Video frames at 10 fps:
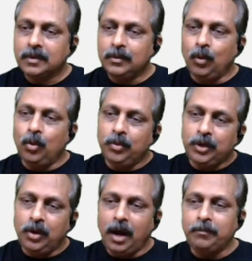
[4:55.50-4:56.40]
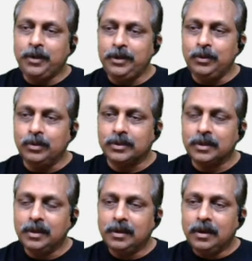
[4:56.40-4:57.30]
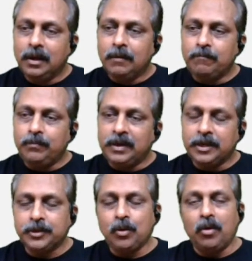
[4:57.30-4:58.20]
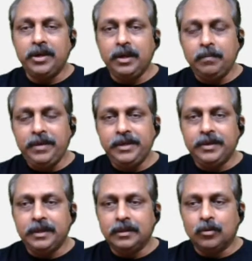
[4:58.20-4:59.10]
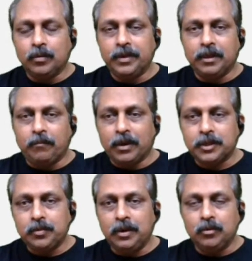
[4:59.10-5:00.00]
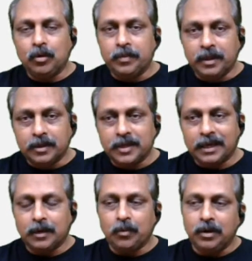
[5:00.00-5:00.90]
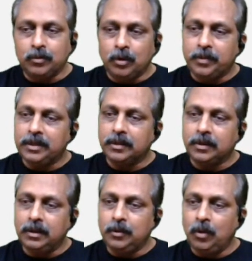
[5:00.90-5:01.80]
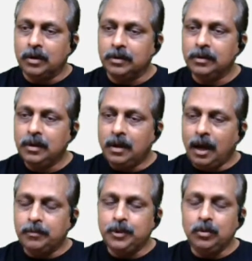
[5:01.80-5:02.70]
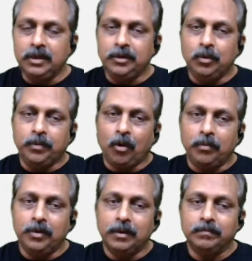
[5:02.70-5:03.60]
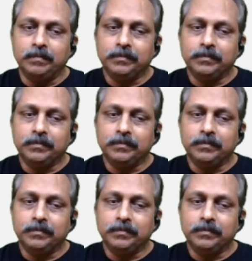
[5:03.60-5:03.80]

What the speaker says: No, you have to use historical meeting. Could be the first one, could be the second one, could be the third one. Absolutely no problem.